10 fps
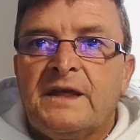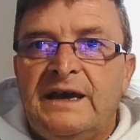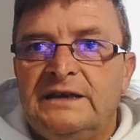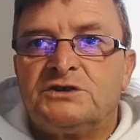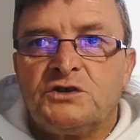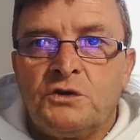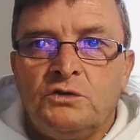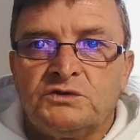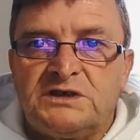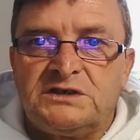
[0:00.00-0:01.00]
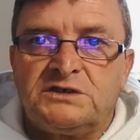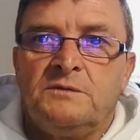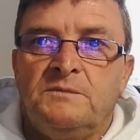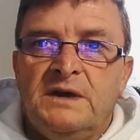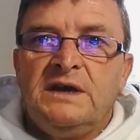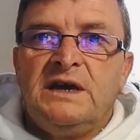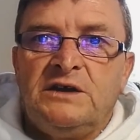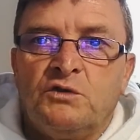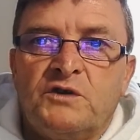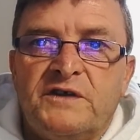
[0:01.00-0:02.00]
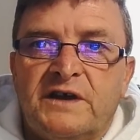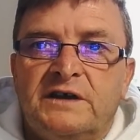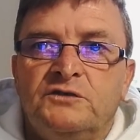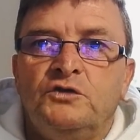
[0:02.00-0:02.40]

into their own system in order they can